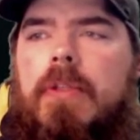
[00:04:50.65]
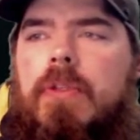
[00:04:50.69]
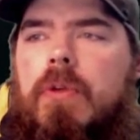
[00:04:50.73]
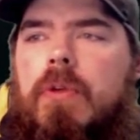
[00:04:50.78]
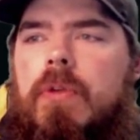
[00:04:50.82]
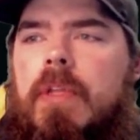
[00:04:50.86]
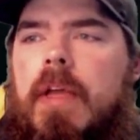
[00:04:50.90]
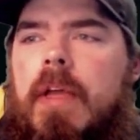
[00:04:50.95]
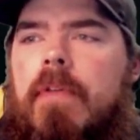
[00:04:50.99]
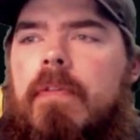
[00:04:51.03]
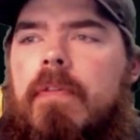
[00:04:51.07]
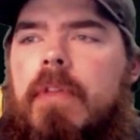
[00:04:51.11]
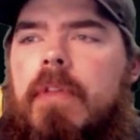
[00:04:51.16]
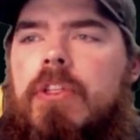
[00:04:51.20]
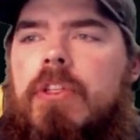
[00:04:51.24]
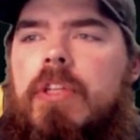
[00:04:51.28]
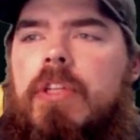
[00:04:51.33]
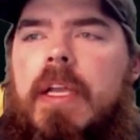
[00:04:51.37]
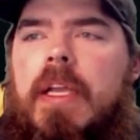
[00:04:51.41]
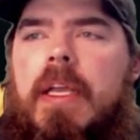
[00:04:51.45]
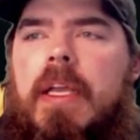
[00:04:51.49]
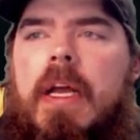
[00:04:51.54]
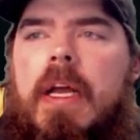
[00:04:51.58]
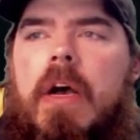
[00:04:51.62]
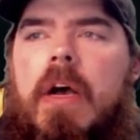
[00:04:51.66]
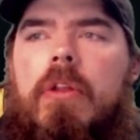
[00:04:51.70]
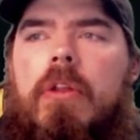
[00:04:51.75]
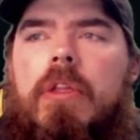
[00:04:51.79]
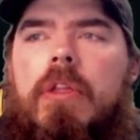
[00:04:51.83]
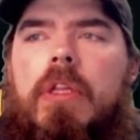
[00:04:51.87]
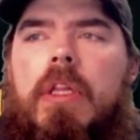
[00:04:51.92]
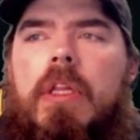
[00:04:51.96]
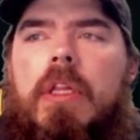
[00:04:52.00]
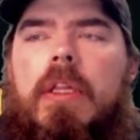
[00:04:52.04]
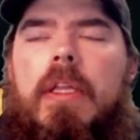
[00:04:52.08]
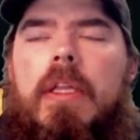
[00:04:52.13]
So definitely check it
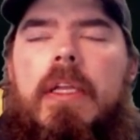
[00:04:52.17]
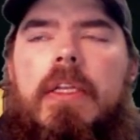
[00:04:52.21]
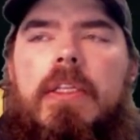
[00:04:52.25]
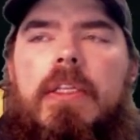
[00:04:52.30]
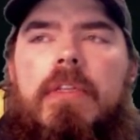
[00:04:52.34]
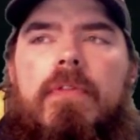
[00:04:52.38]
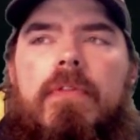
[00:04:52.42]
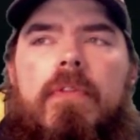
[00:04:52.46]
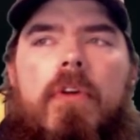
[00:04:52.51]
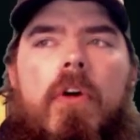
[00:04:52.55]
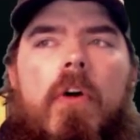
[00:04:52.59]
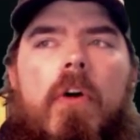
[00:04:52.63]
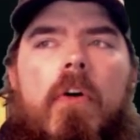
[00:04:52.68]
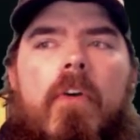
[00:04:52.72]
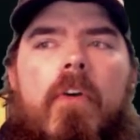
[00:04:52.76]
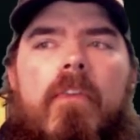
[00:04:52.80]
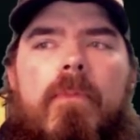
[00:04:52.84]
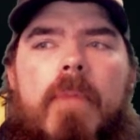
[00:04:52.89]
out. The links for all